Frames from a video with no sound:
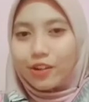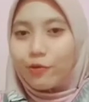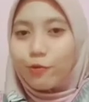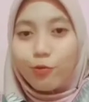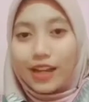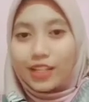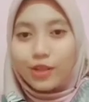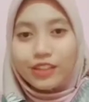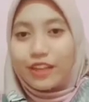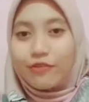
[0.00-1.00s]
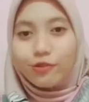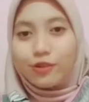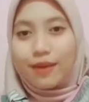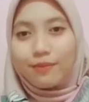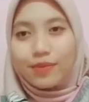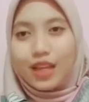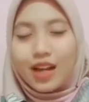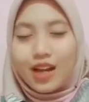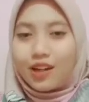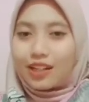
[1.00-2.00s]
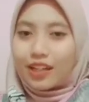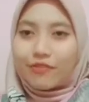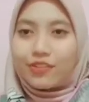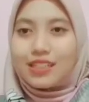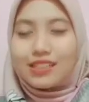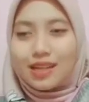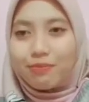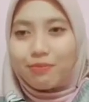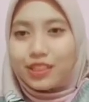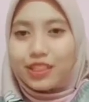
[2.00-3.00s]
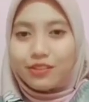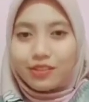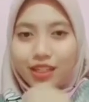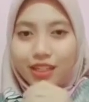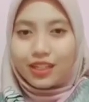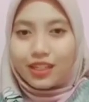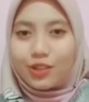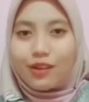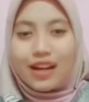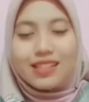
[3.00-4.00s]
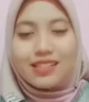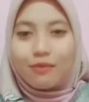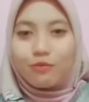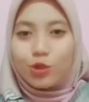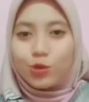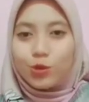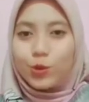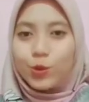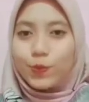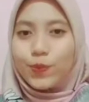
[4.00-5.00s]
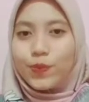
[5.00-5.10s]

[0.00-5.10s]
of what you give to them. Okay, for example, you ask them to